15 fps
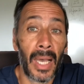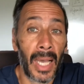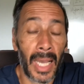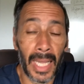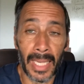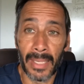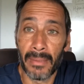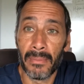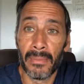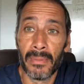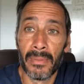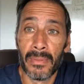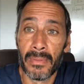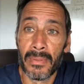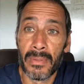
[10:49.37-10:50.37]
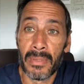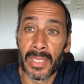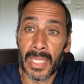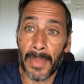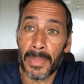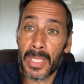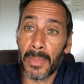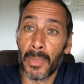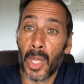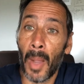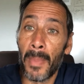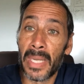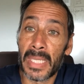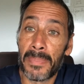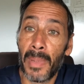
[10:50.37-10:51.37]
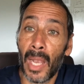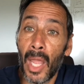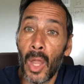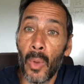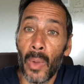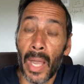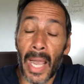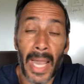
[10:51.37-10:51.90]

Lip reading: and send me some comments below.